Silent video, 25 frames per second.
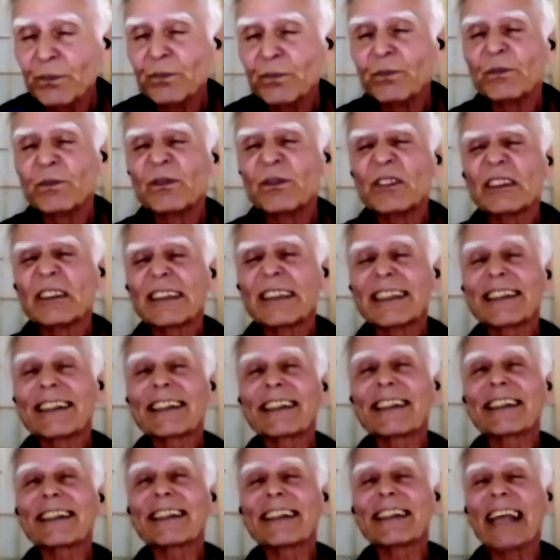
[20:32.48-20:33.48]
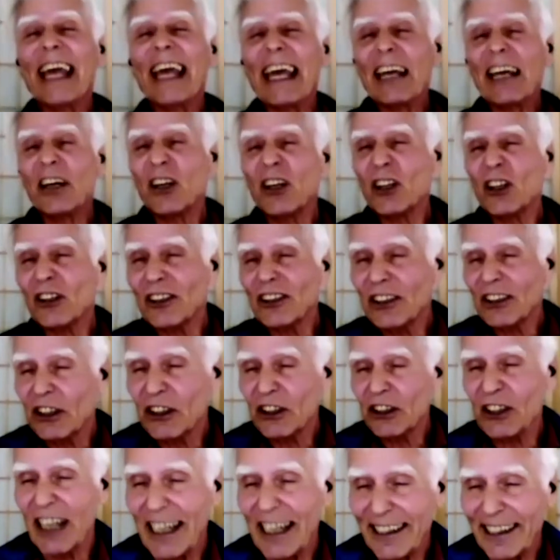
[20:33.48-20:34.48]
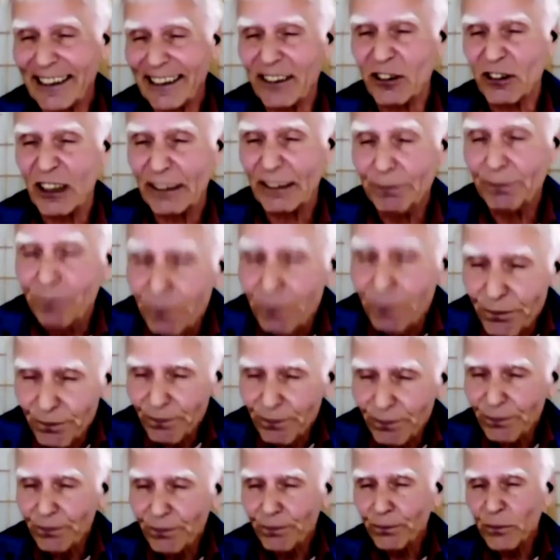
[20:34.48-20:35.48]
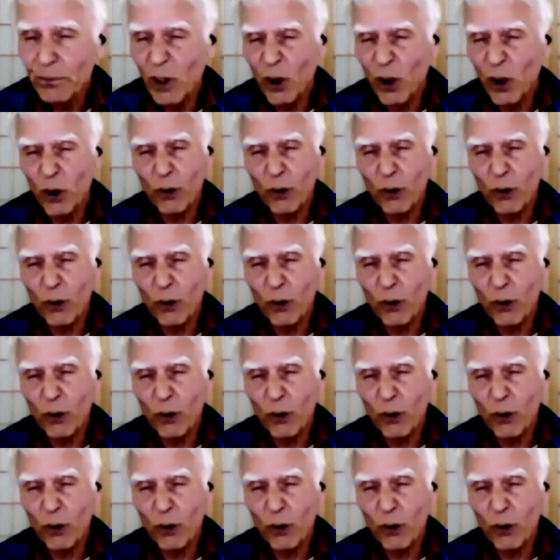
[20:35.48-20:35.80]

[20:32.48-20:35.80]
The second chakra of